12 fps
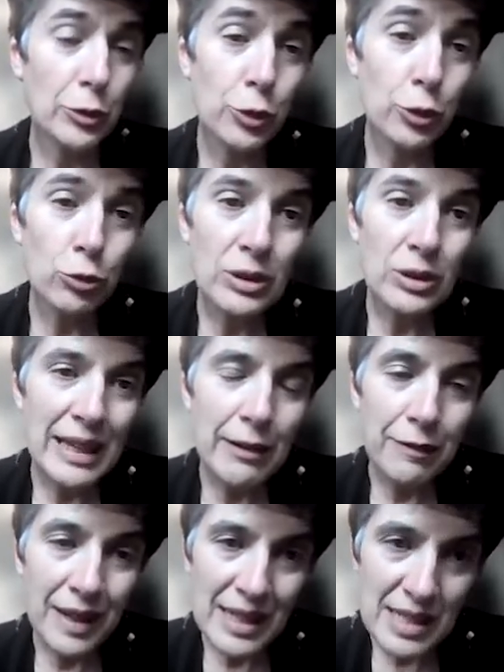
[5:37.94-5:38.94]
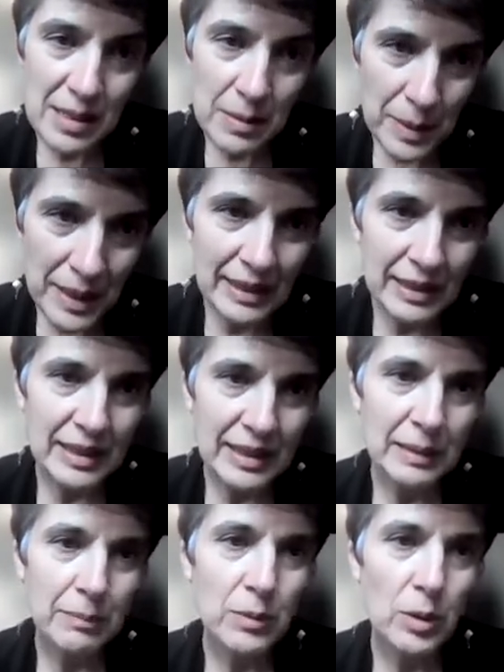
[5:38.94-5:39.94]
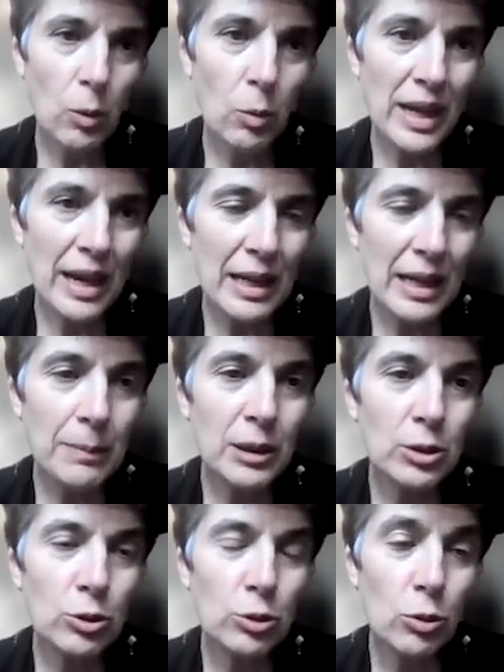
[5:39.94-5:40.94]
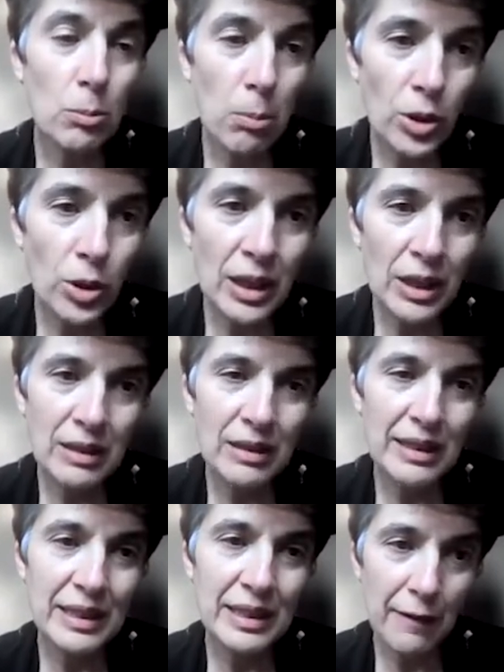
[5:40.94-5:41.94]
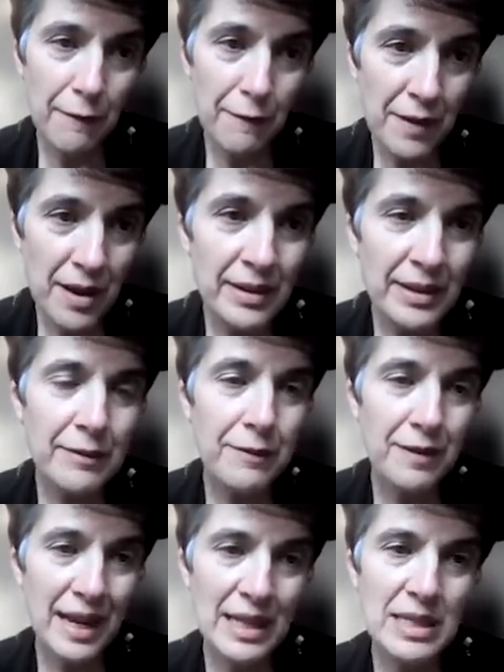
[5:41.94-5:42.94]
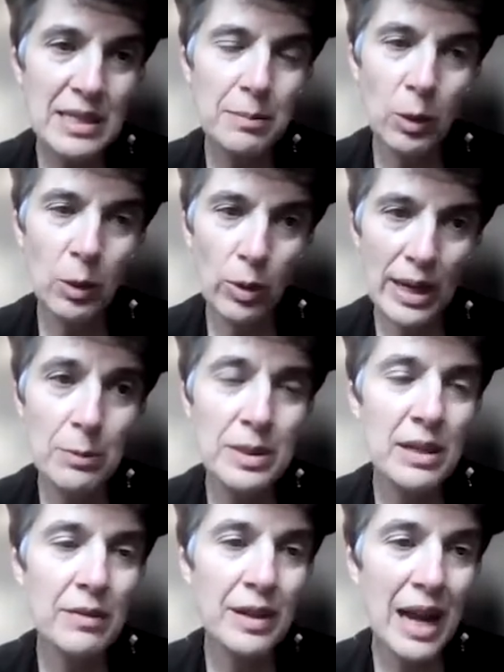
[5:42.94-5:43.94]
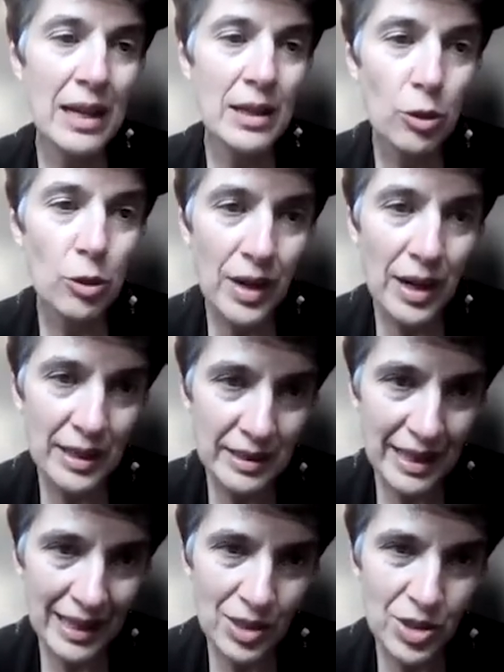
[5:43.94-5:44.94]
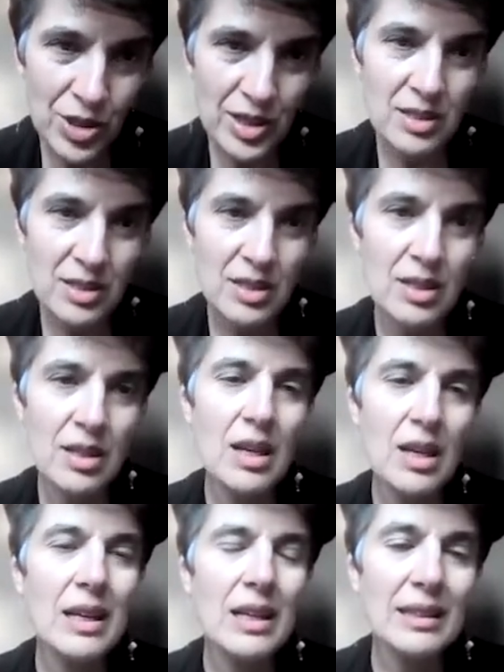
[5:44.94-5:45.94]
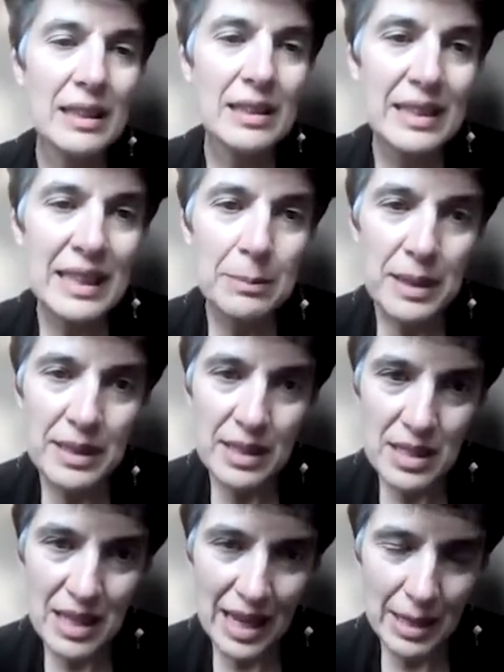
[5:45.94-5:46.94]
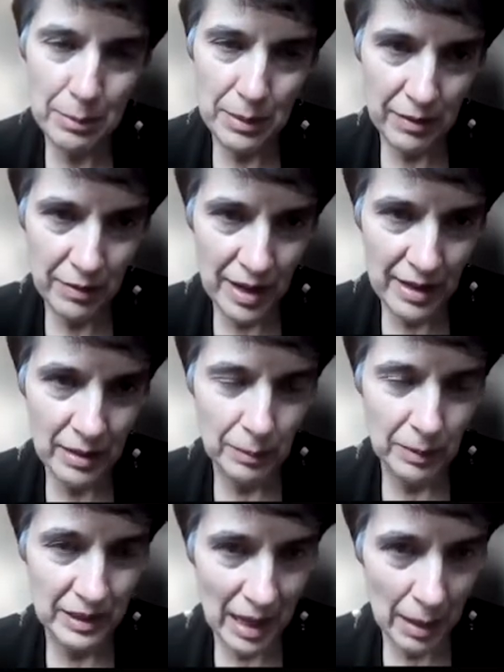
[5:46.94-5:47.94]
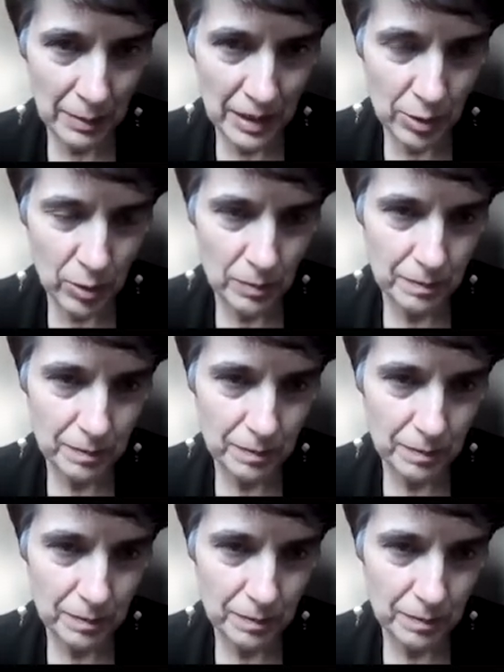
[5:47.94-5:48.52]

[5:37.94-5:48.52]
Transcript: Due to their flexibility, we are able to model in a very flexible way with a variety of architectures the treatment assignment variable W.